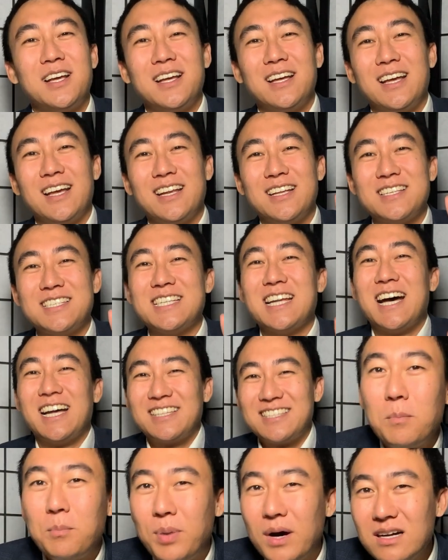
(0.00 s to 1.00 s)
it is not.
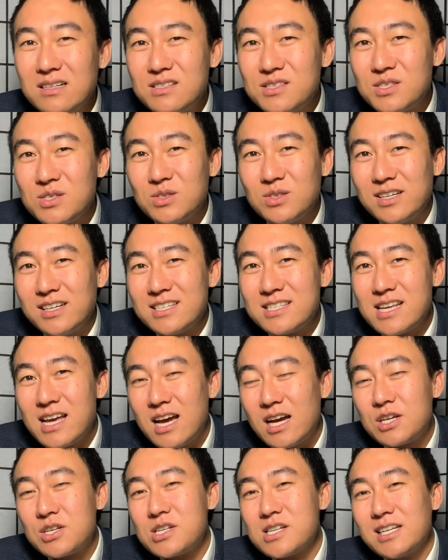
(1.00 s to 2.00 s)
Pantsu is
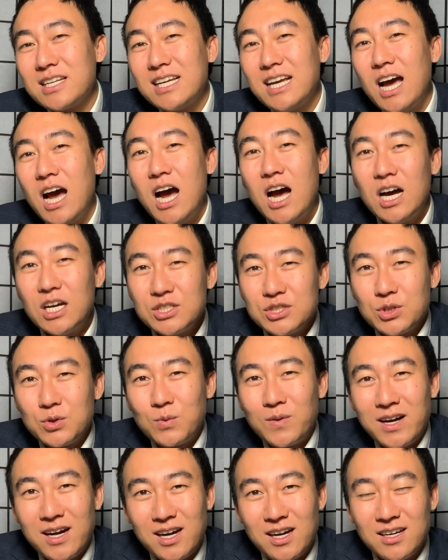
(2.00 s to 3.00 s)
actually
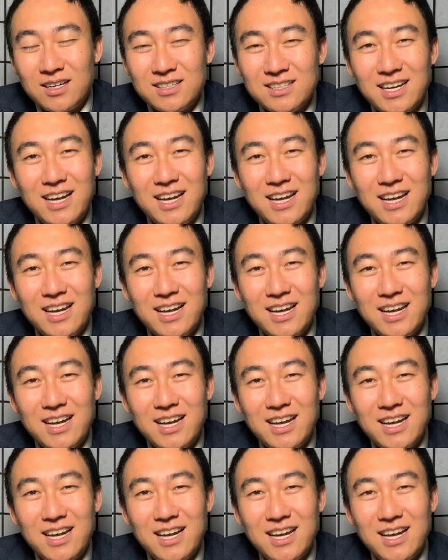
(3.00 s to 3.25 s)
underwear,